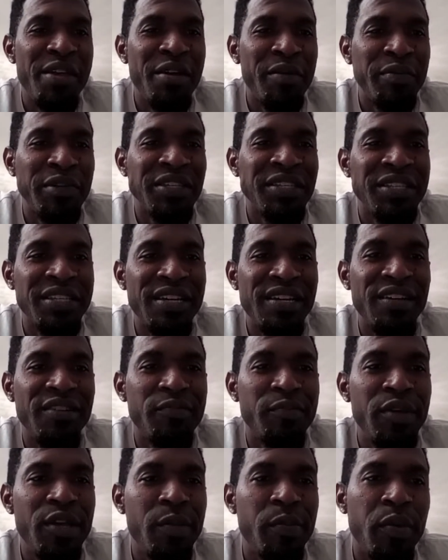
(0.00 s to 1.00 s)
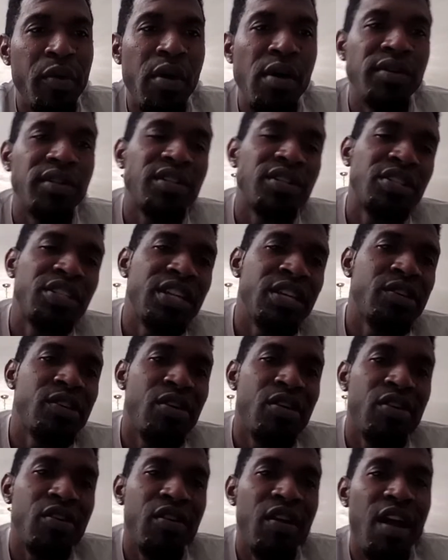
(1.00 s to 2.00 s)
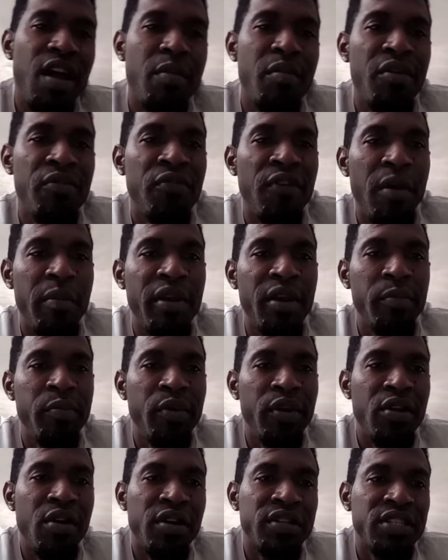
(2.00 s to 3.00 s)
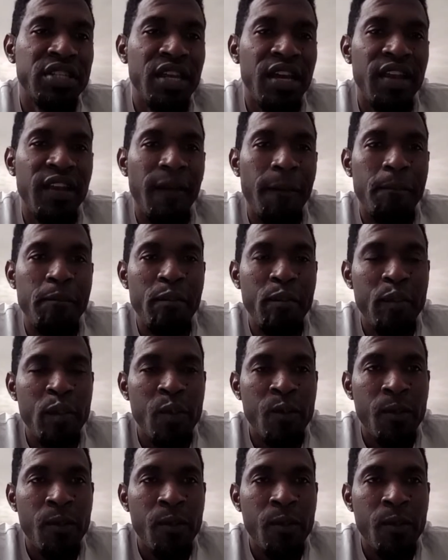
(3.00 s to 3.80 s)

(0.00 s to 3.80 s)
Big up yourself, people. Check out Grimy Family Production